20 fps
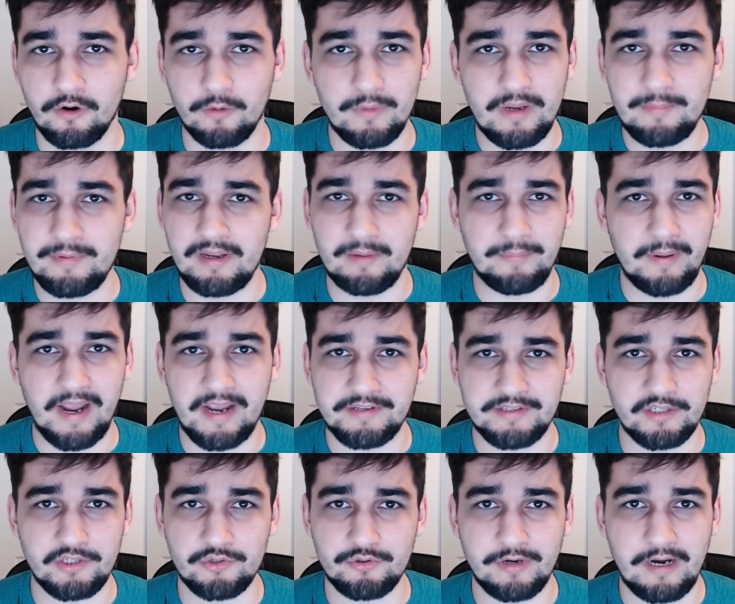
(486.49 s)
Or maybe a
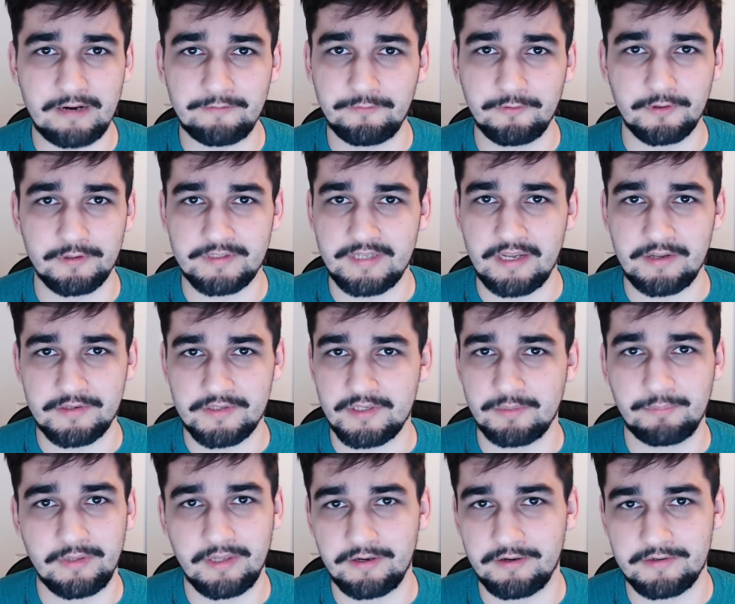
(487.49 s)
passing traveler tells tells
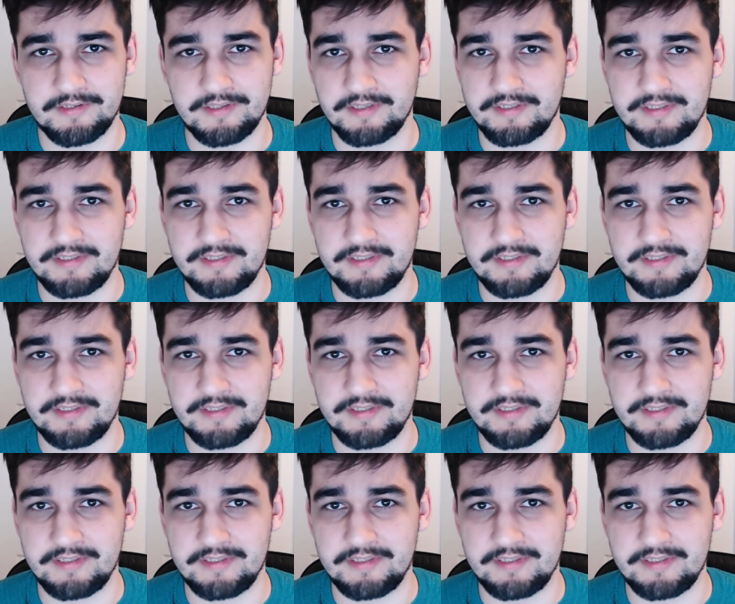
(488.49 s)
the players